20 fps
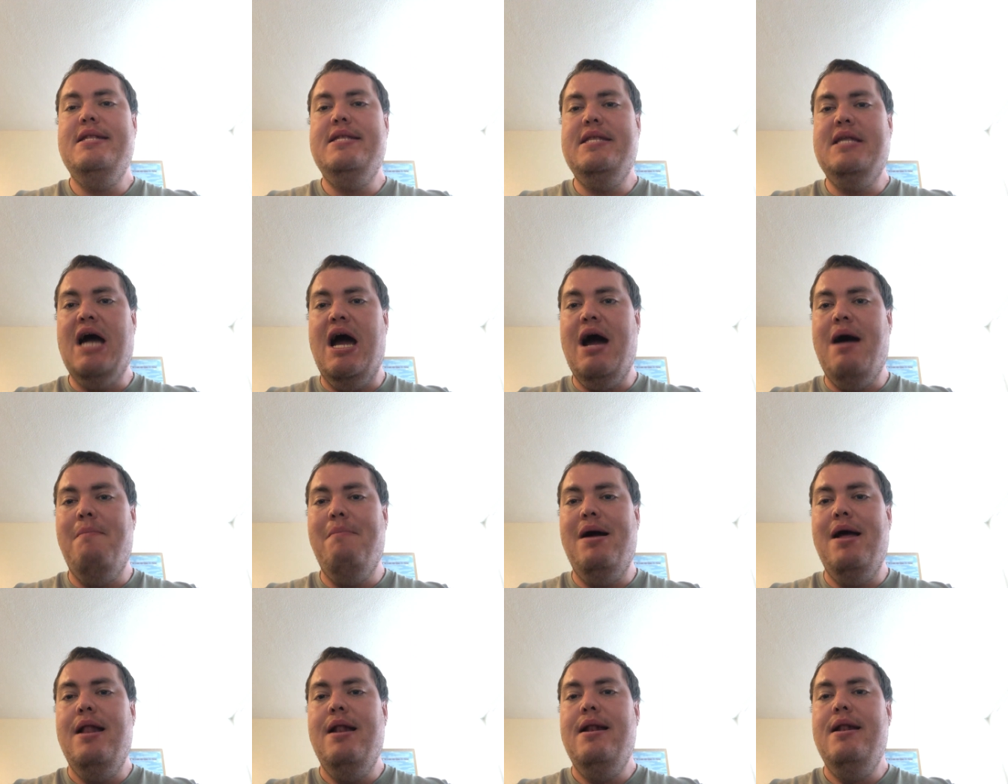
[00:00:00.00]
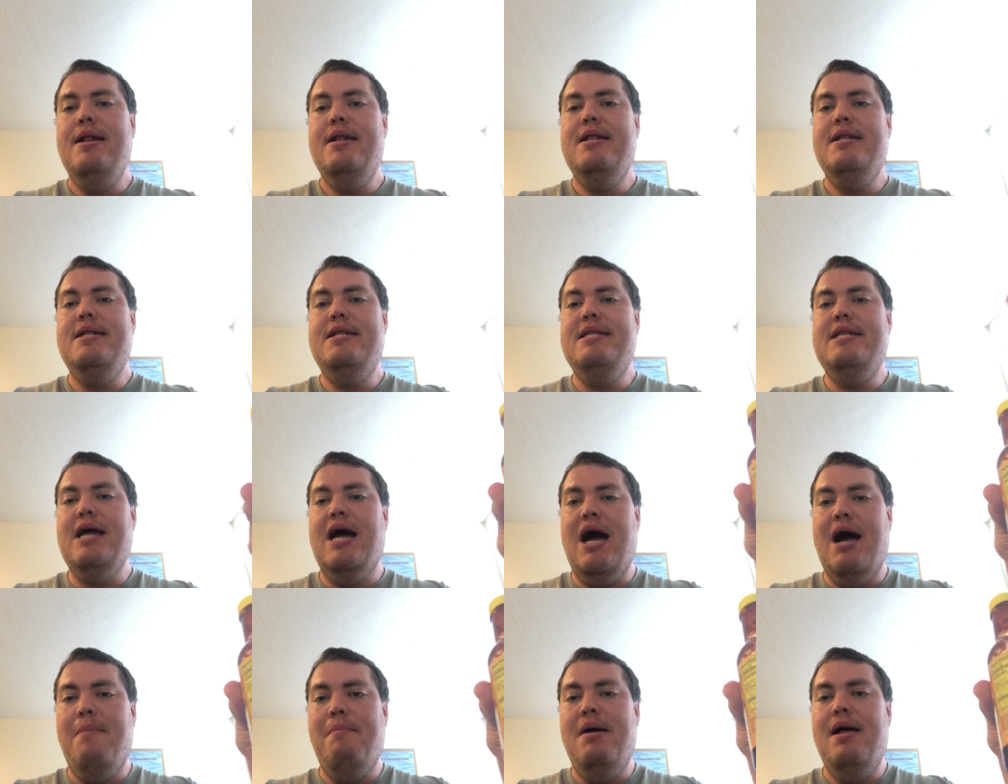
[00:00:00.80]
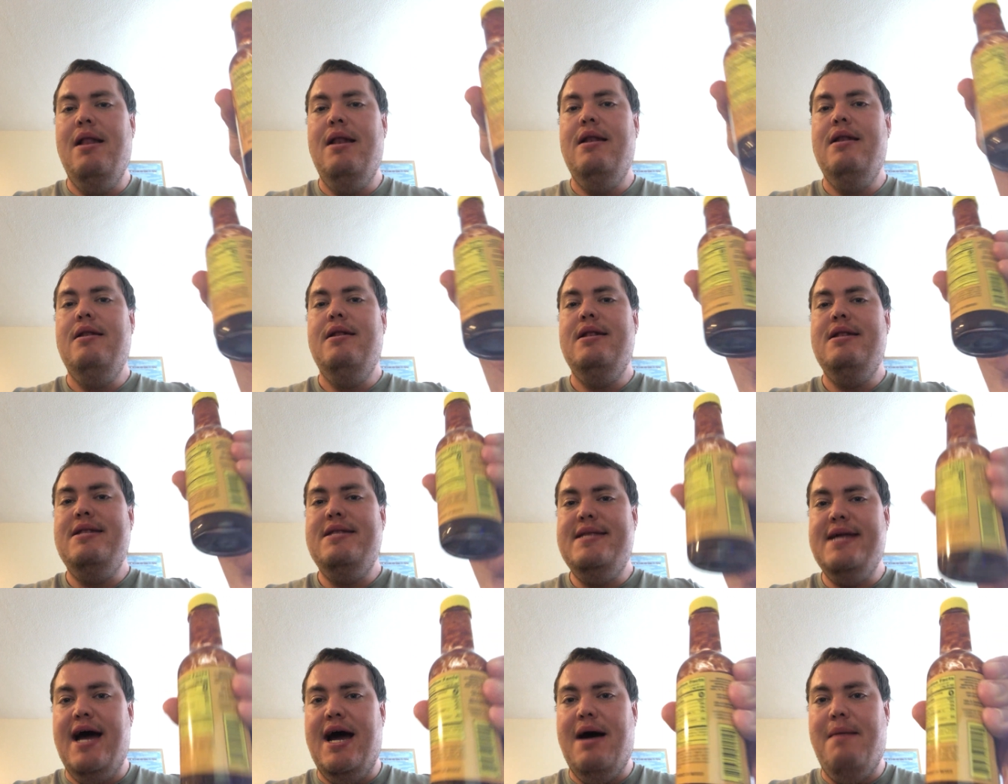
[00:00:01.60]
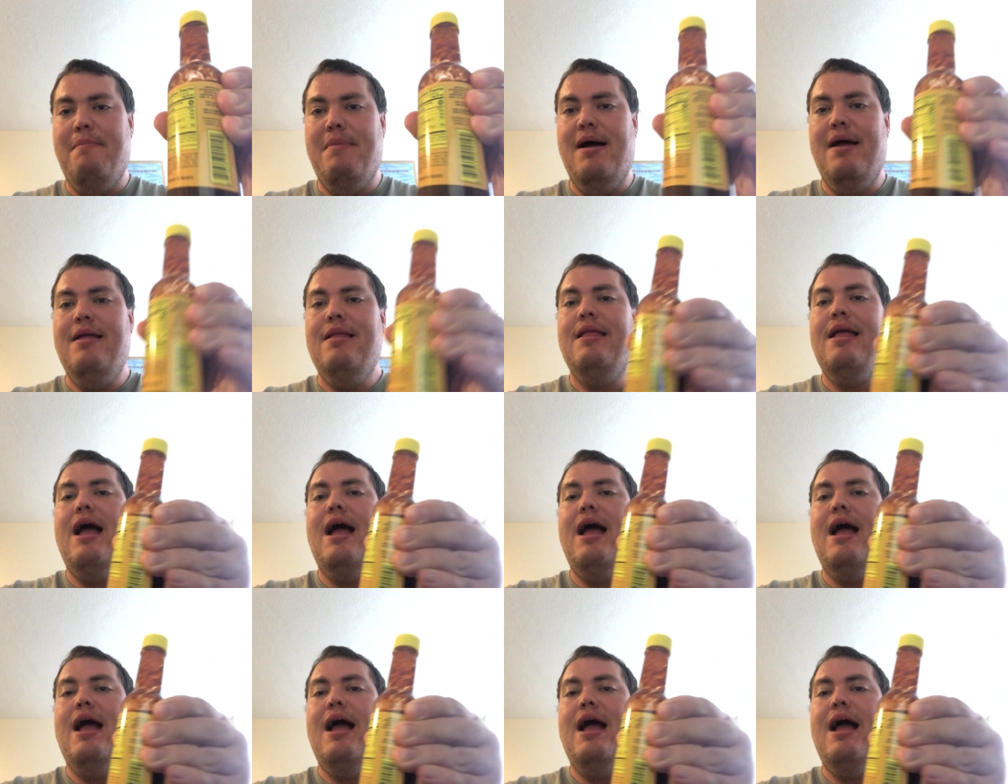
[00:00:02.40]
dumb, dumb, dumb,